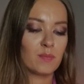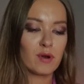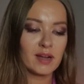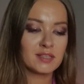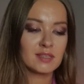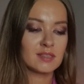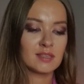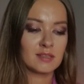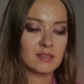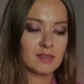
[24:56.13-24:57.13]

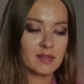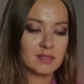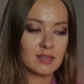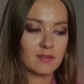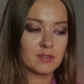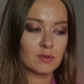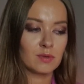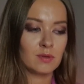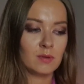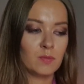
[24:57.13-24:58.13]
practices and stuff. So
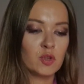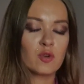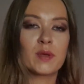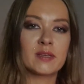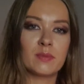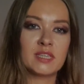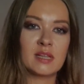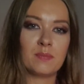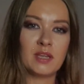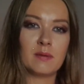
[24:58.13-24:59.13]
you're
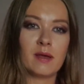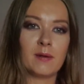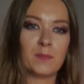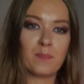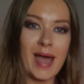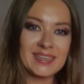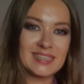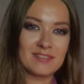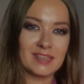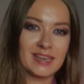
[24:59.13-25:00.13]
basically being
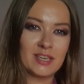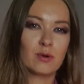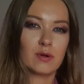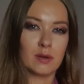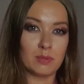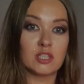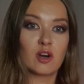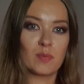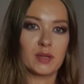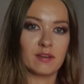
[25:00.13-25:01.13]
passive, like you're
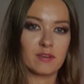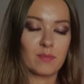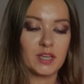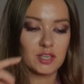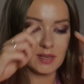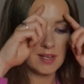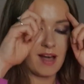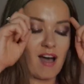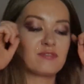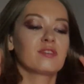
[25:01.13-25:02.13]
absorb information.
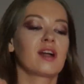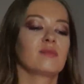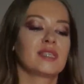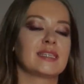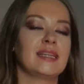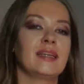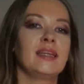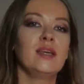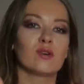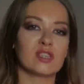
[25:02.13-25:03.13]
After comes this
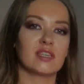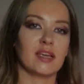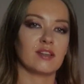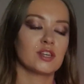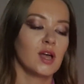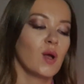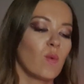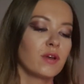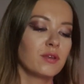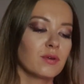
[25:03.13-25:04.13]
Leo stage
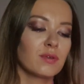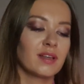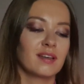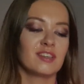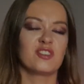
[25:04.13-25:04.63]
when you're like,